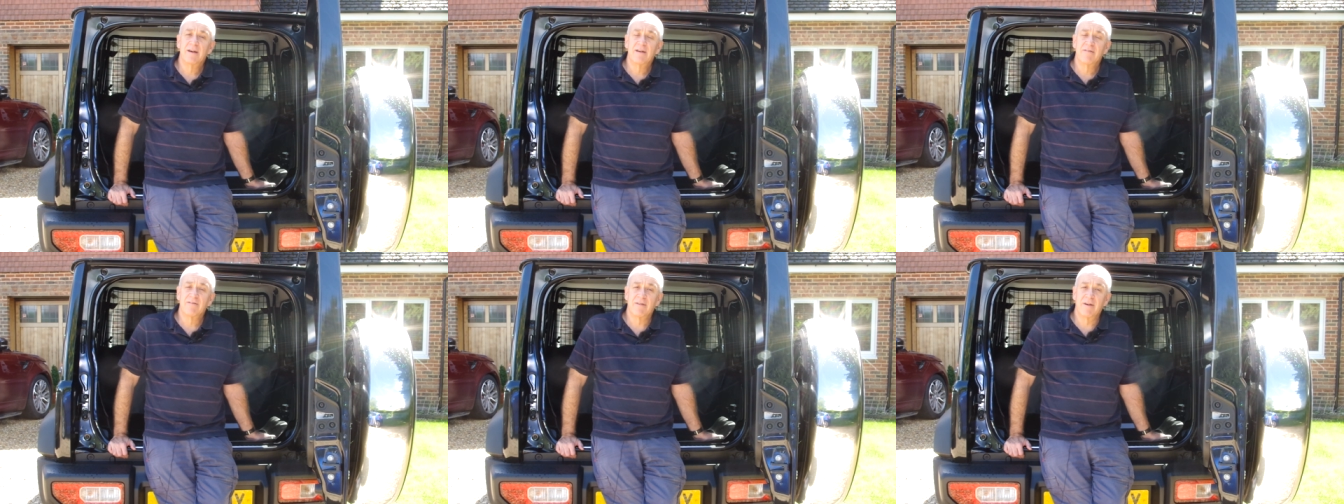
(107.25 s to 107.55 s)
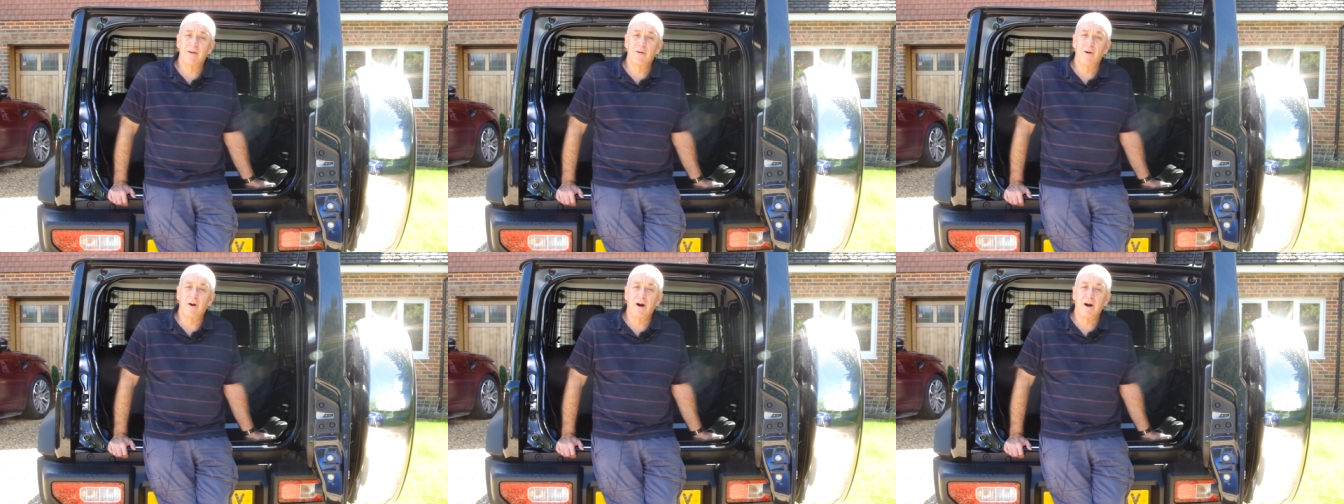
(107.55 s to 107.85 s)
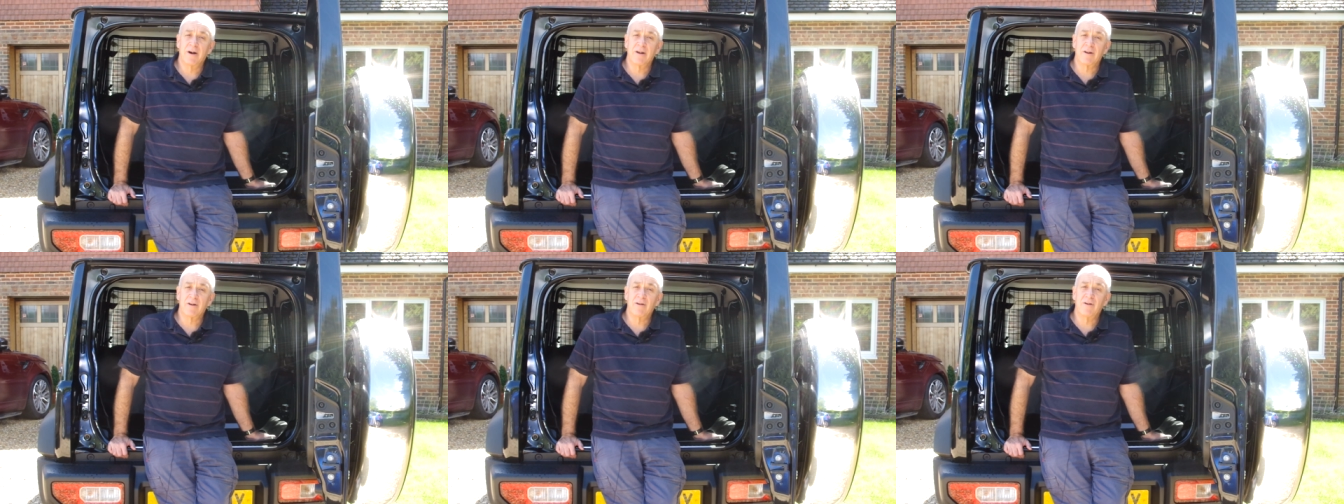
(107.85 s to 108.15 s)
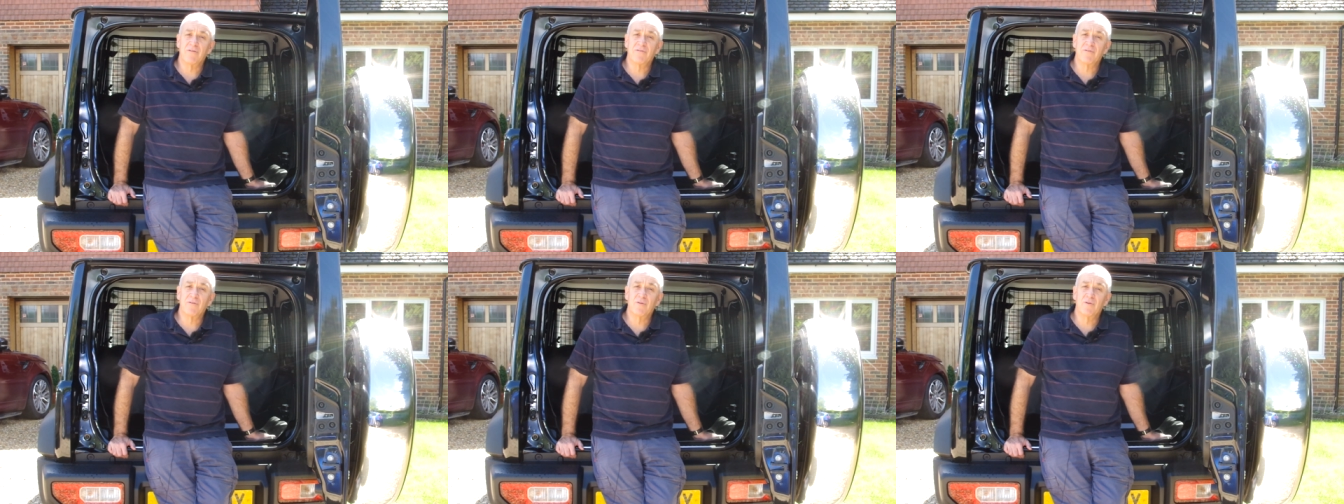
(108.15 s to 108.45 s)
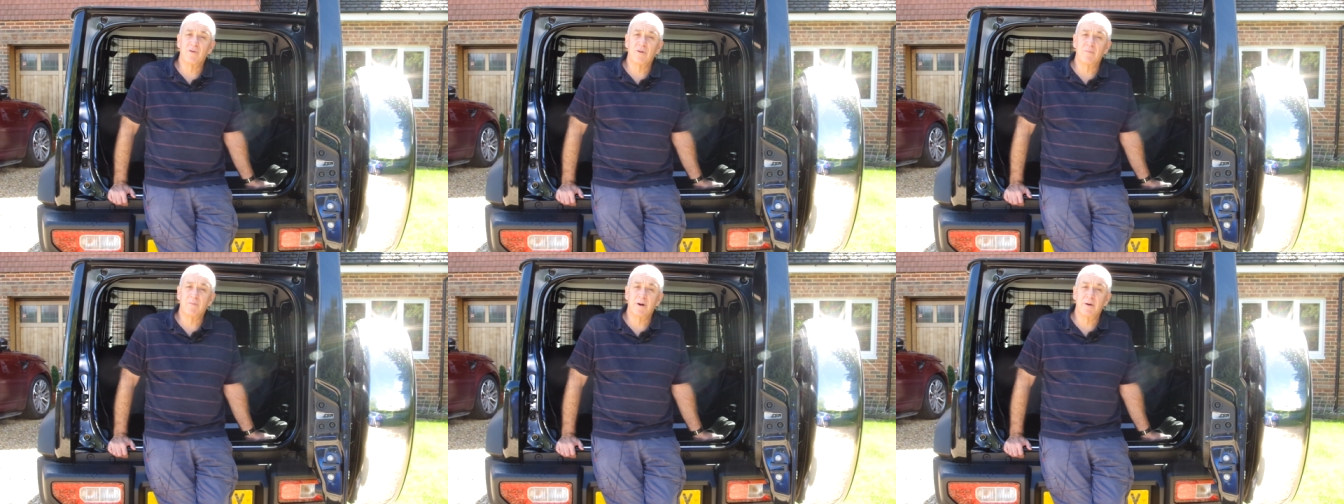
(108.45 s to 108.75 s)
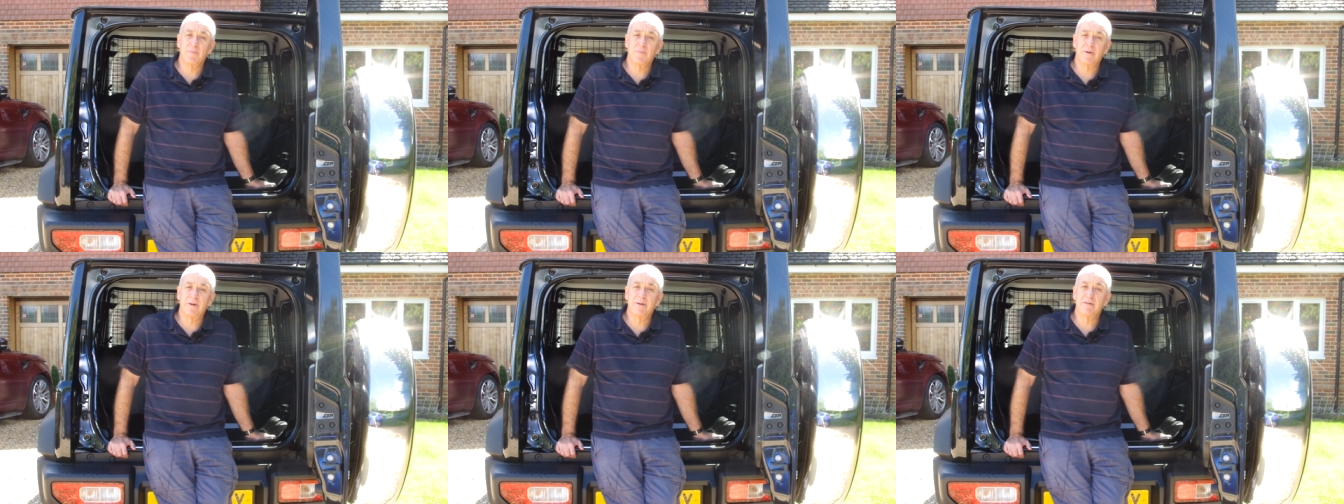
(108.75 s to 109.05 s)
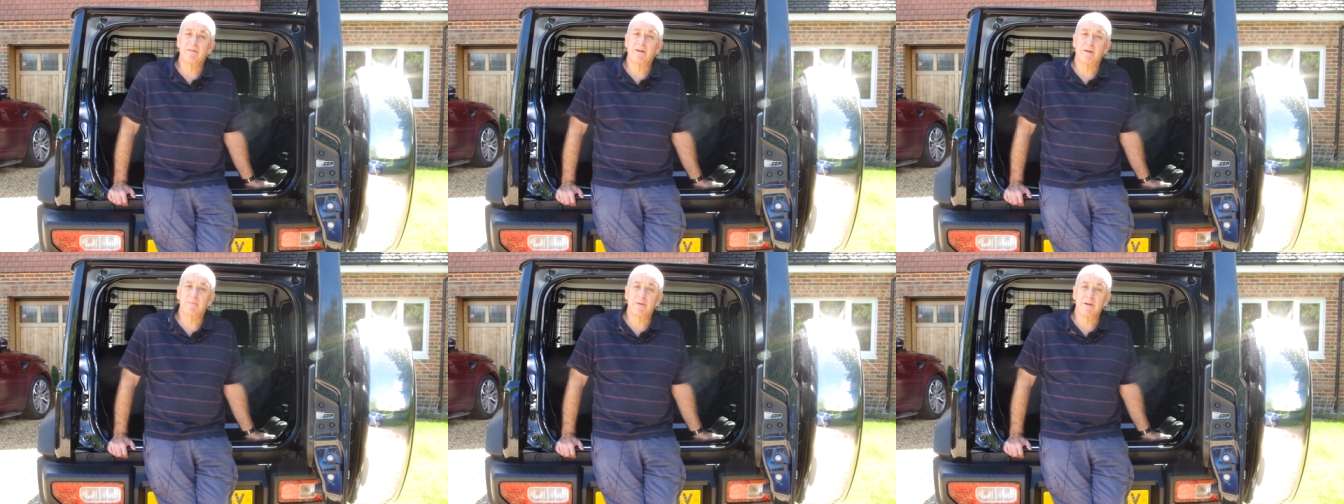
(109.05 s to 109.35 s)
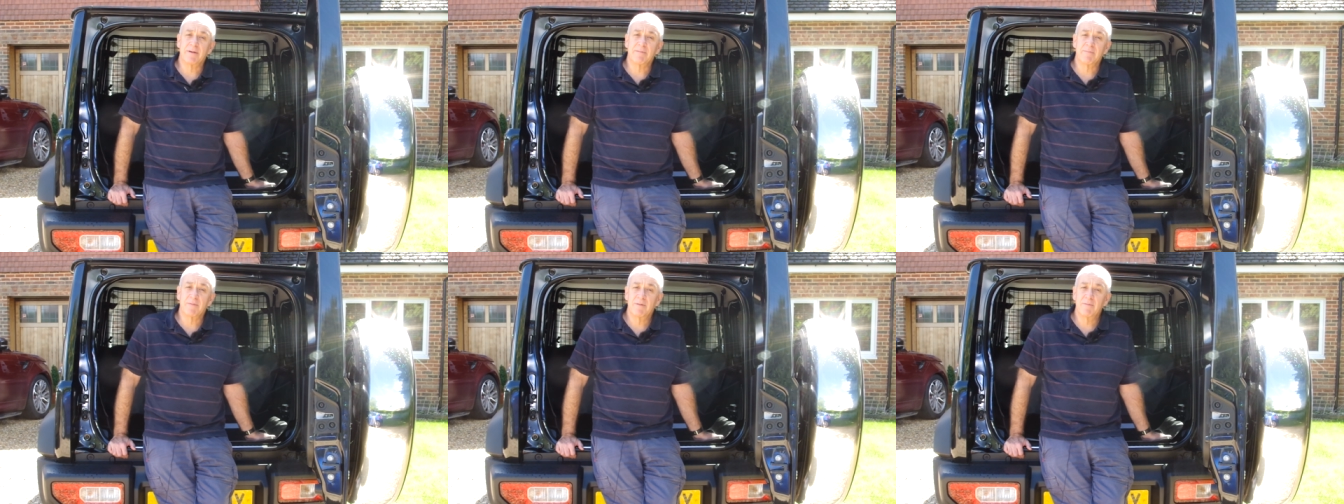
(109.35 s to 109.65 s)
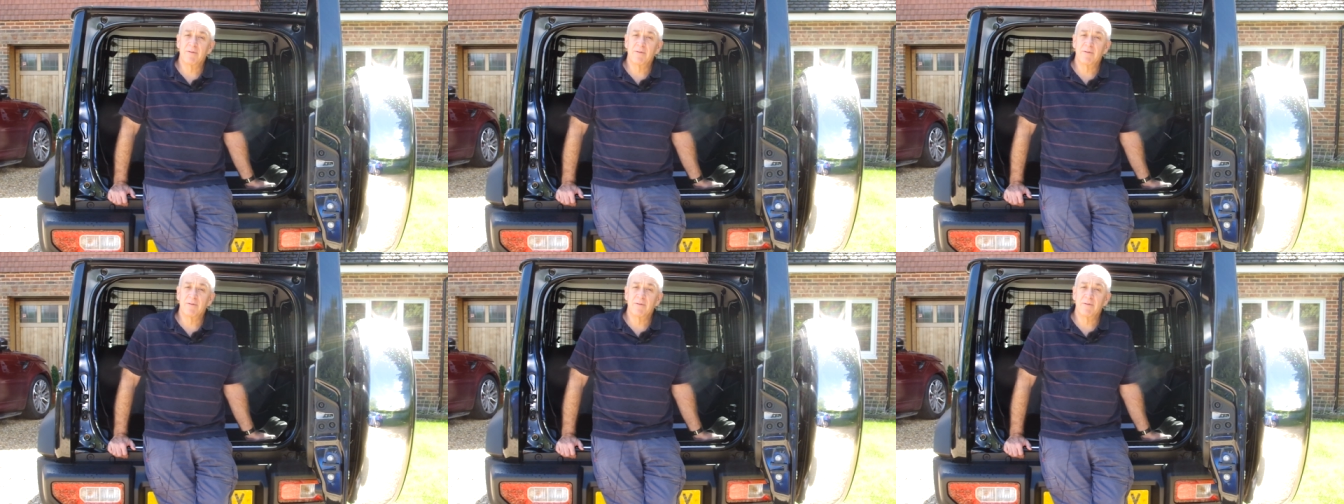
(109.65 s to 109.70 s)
So I'd lost all of my programming.